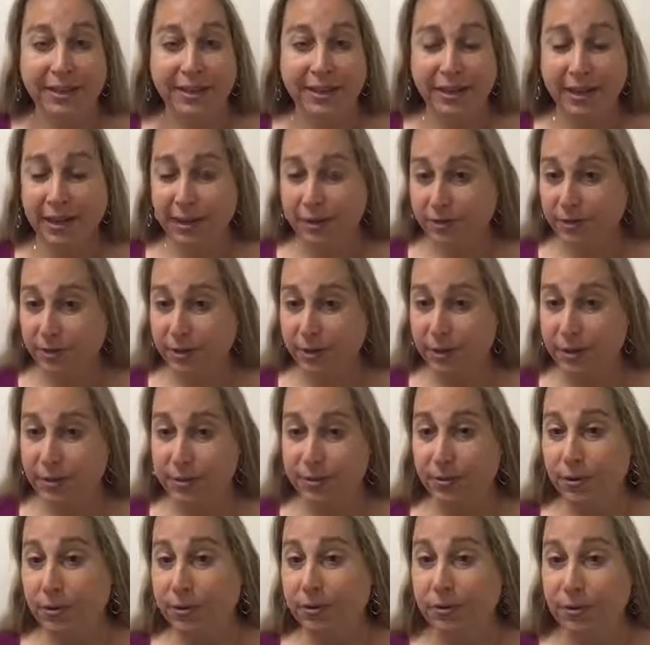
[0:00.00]
And for those
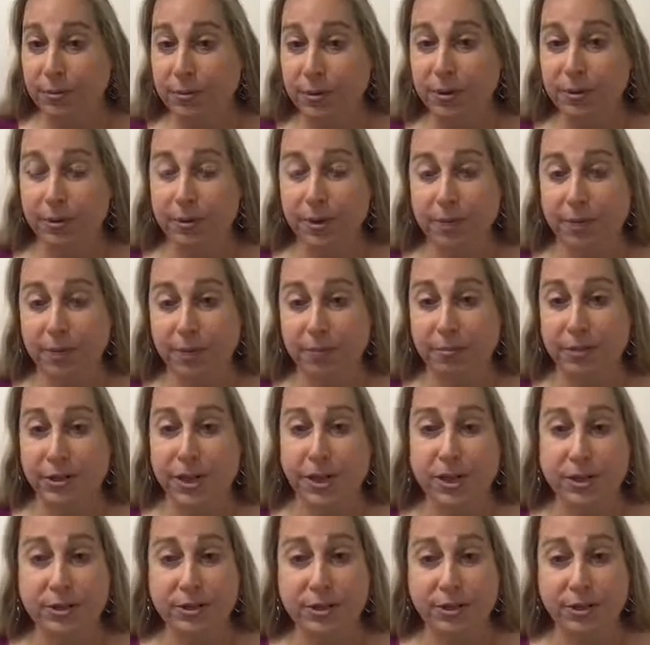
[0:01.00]
of you who are familiar with like
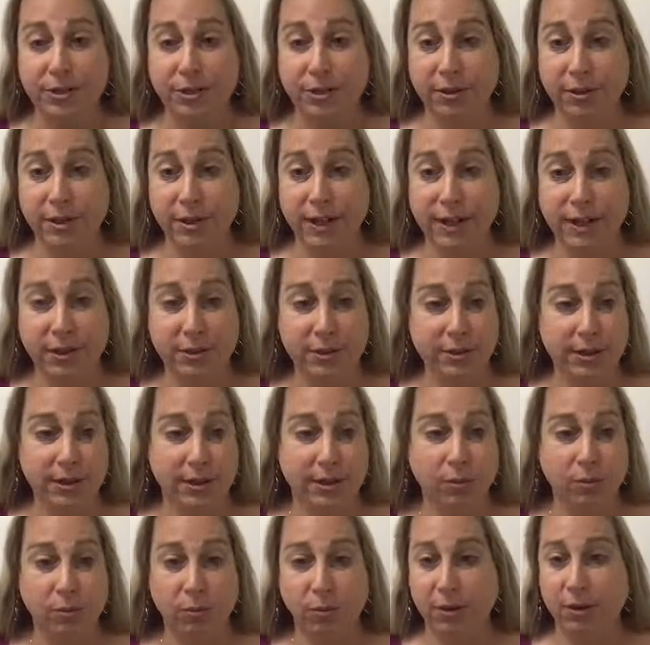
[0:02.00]
Laplace, you know that that looks like
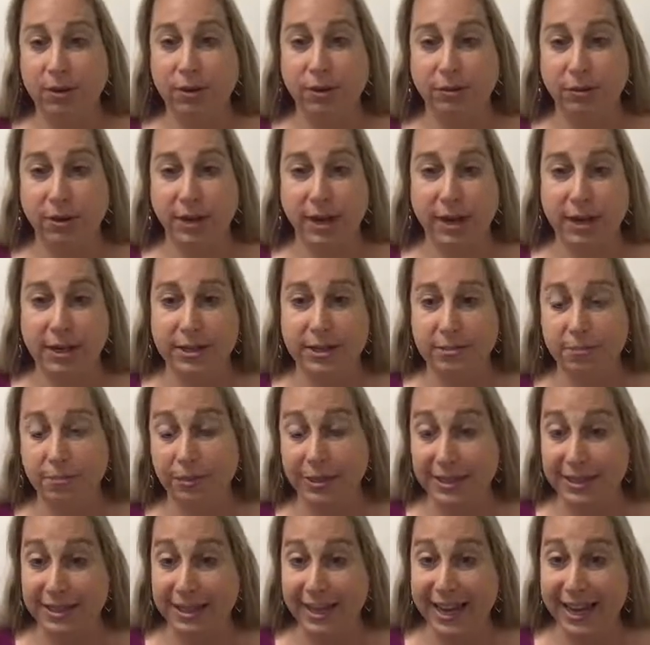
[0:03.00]
a 1 over s
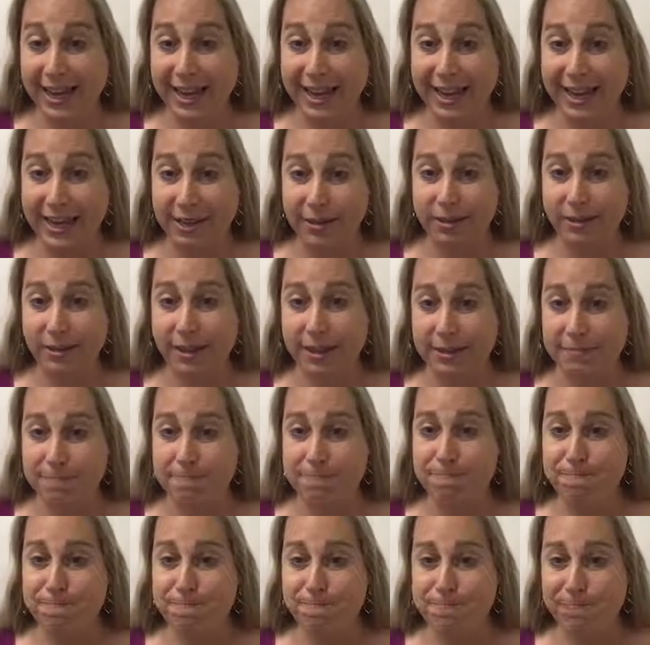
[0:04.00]
plus a. And you're like,
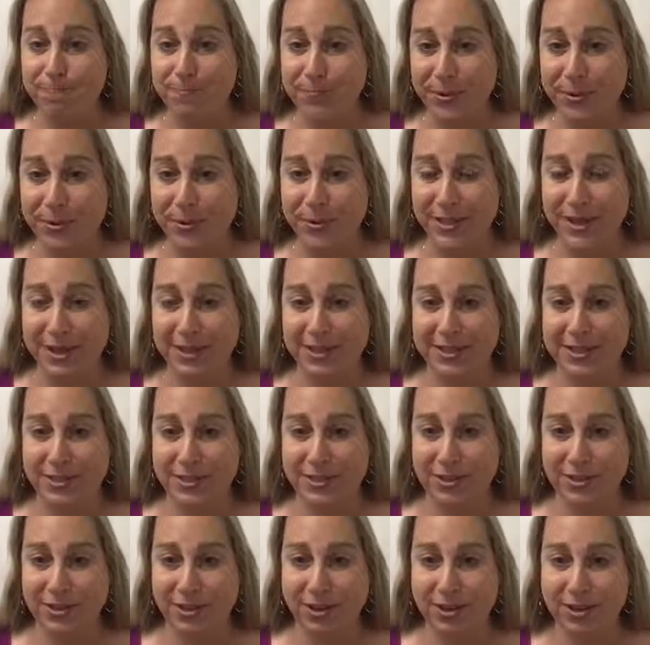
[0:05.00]
hmm, okay, this
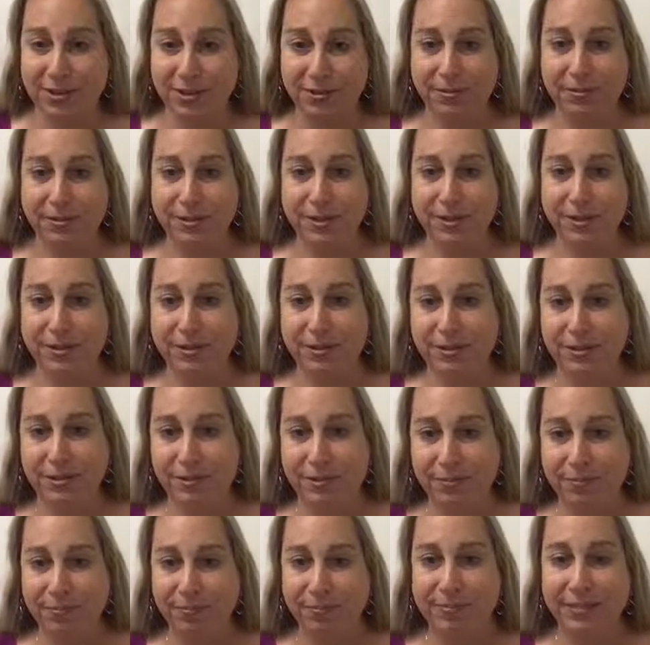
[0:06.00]
is starting to
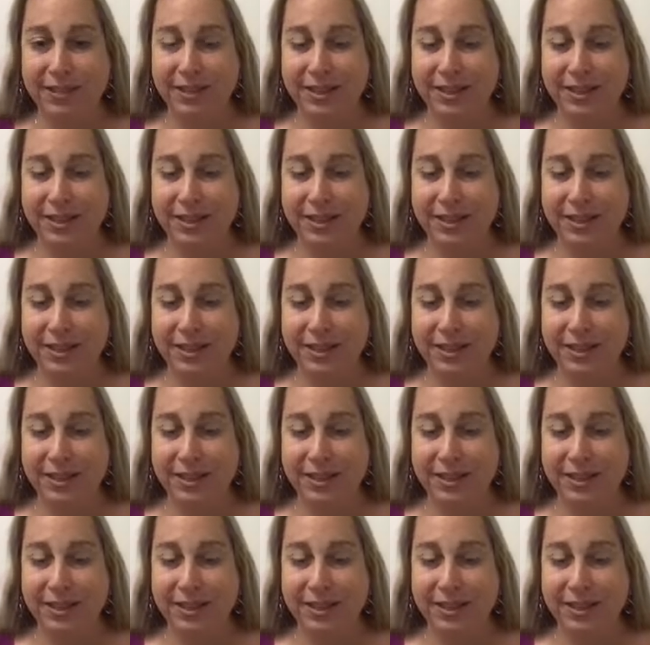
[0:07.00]
feel,